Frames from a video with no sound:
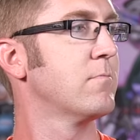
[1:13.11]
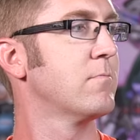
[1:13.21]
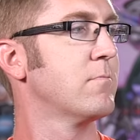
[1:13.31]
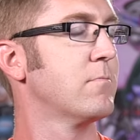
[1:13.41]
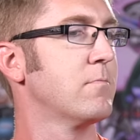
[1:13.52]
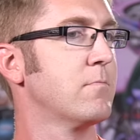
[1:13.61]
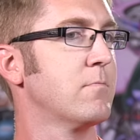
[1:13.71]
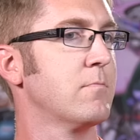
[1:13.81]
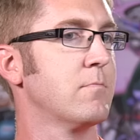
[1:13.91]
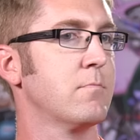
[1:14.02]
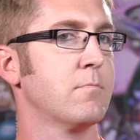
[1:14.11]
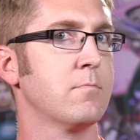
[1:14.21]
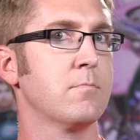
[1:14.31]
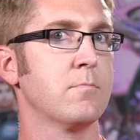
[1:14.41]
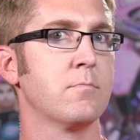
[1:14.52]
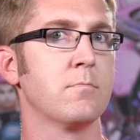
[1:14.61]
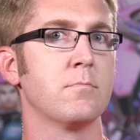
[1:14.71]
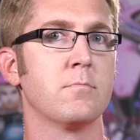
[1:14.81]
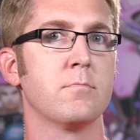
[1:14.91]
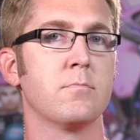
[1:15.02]

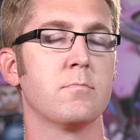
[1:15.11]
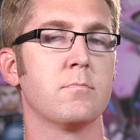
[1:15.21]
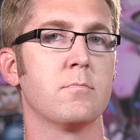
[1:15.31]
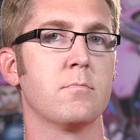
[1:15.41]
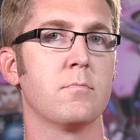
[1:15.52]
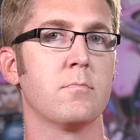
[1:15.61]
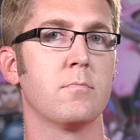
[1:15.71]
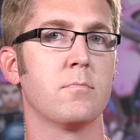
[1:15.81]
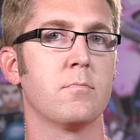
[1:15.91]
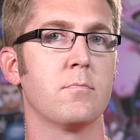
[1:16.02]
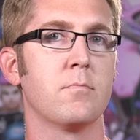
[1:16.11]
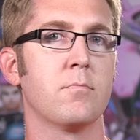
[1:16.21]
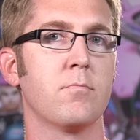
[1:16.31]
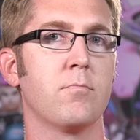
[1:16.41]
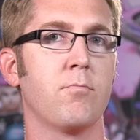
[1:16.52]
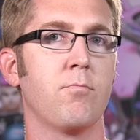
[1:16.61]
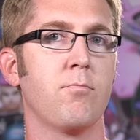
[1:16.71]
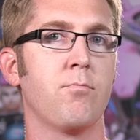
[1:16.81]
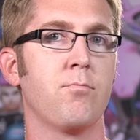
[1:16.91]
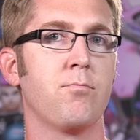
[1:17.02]

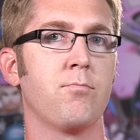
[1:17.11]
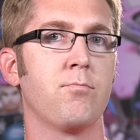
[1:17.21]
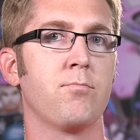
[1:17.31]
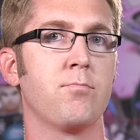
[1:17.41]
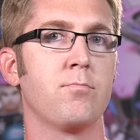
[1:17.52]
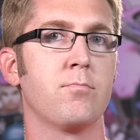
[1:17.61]
(not speaking)